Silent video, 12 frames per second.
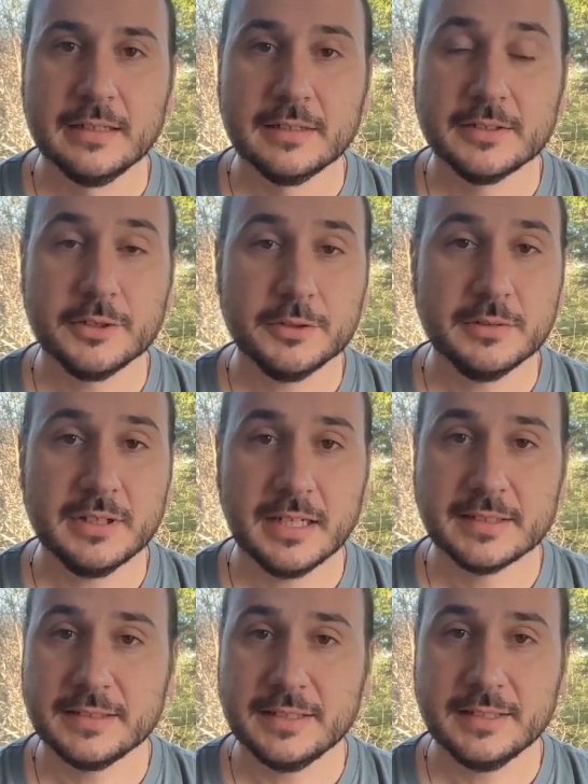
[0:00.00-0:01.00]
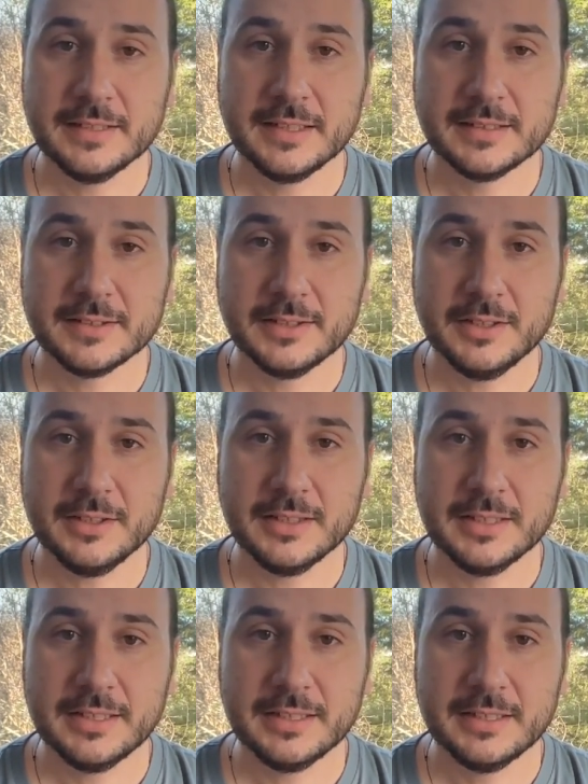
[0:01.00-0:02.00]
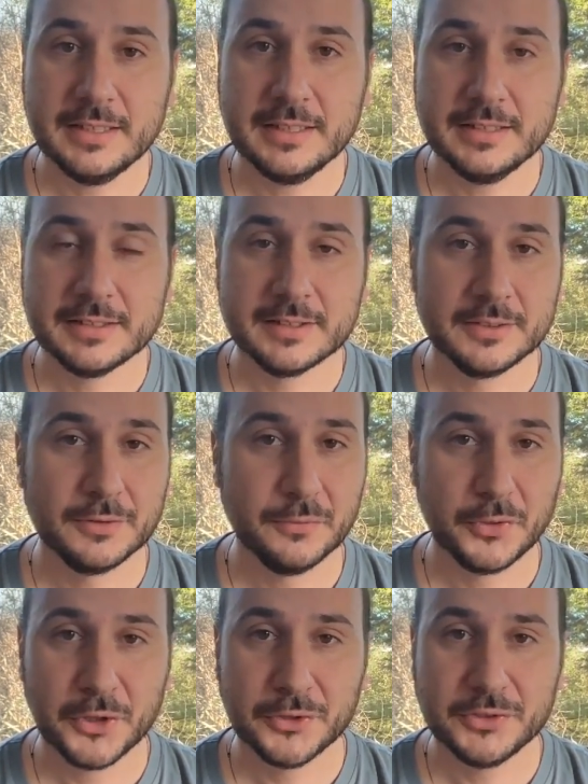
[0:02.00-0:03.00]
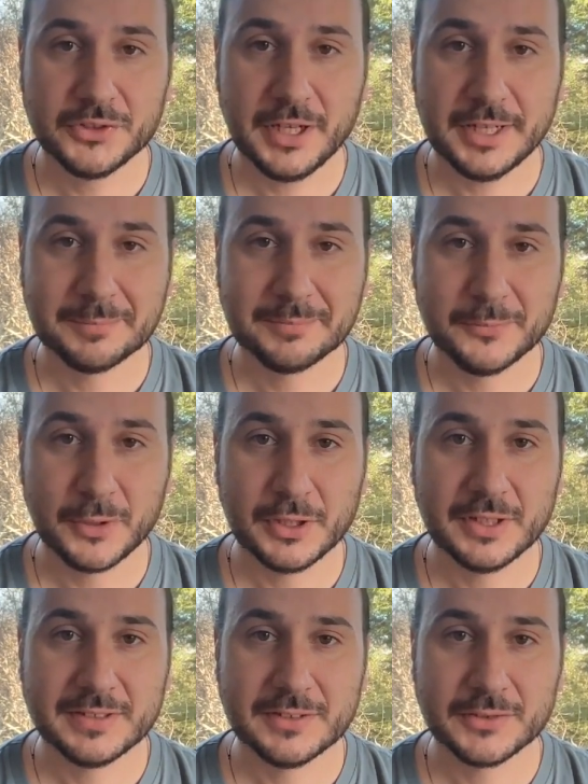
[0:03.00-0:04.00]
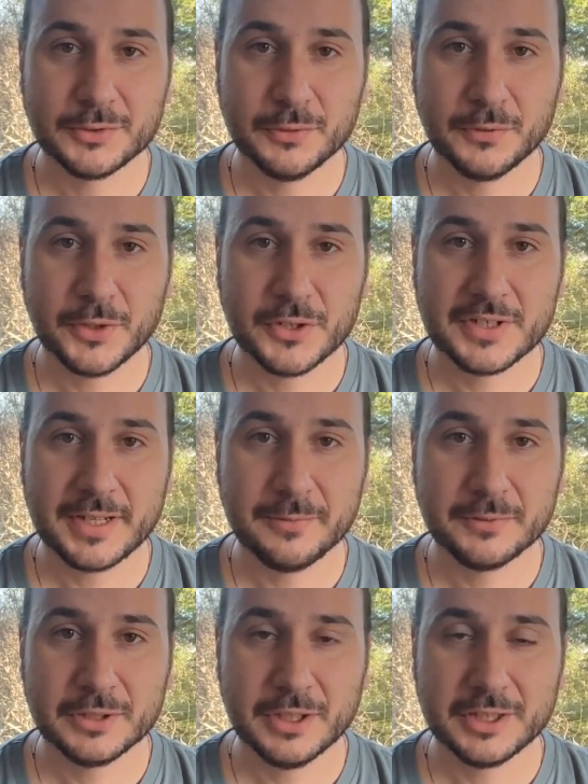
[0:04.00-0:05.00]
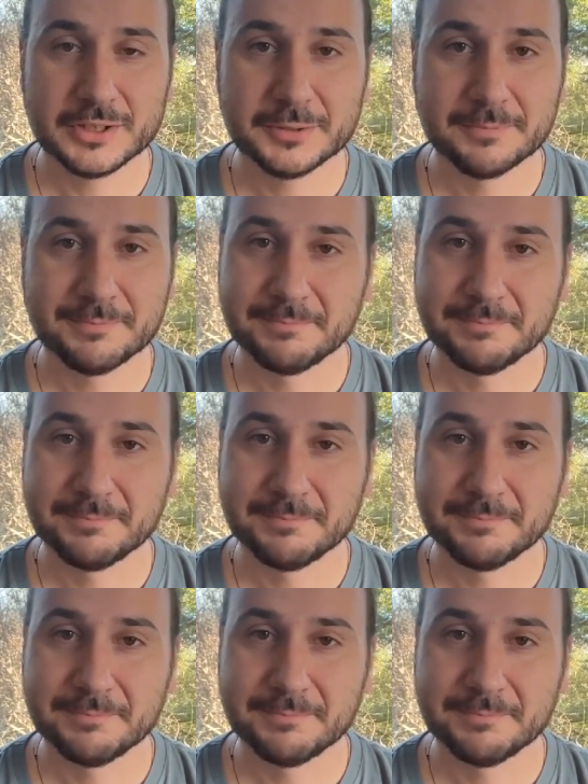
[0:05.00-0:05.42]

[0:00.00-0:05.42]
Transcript: So the last thing that's done is for you to try whether this is true for yourself or not.